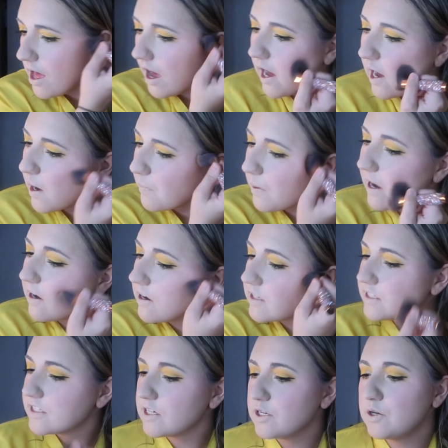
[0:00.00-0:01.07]
I
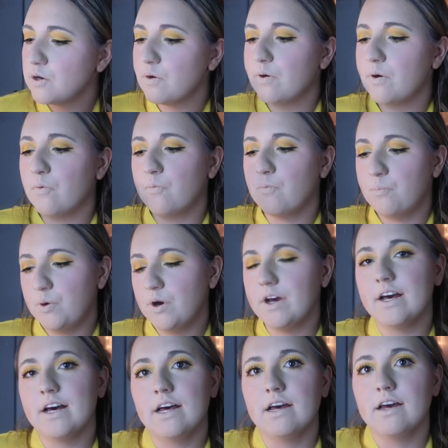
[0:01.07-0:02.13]
also put
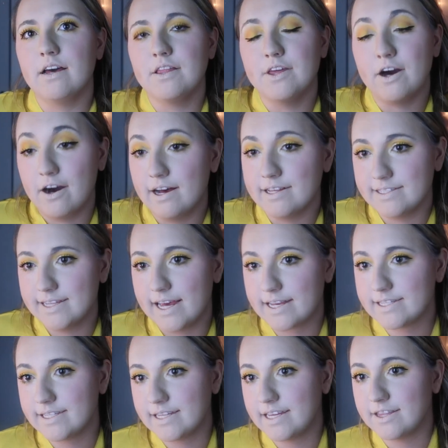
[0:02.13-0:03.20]
the hot
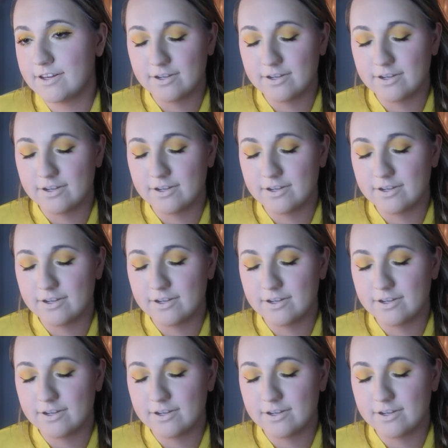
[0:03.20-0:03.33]
sex scene.